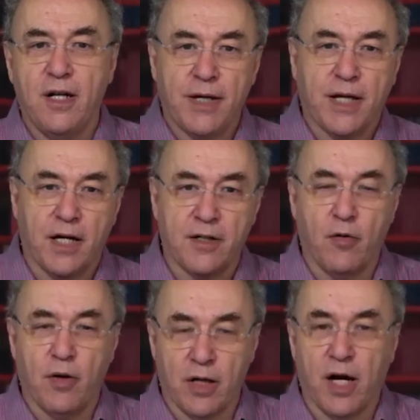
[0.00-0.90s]
We kind of know
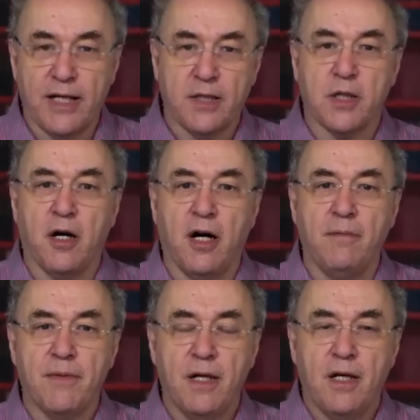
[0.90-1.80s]
what lines are.
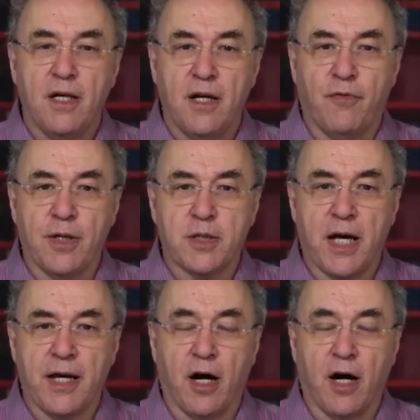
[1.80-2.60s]
If we say,